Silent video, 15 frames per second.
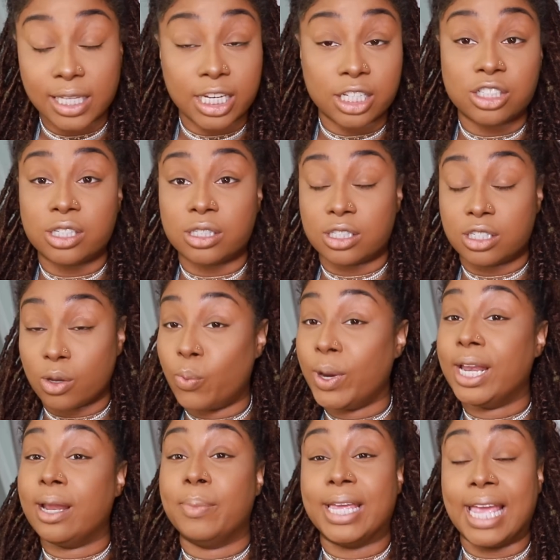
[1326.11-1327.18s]
Like,
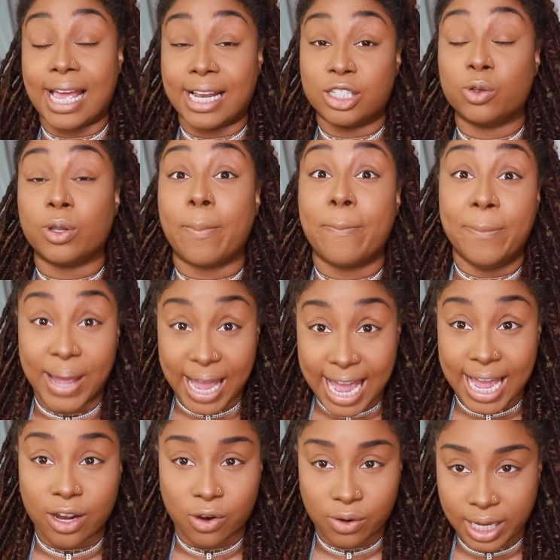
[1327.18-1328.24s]
Saweetie be getting to the
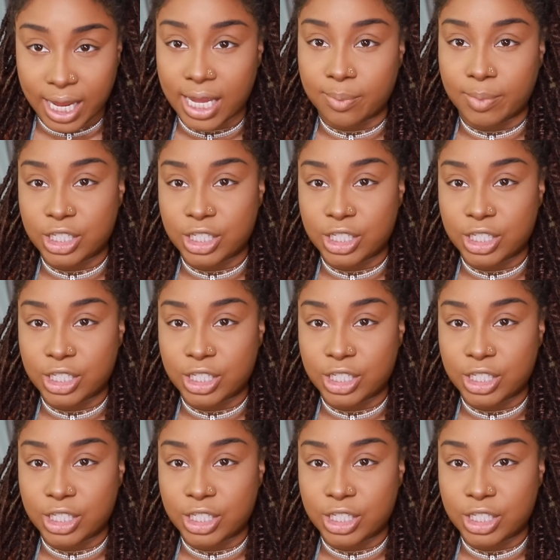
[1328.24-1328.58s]
bag, okay?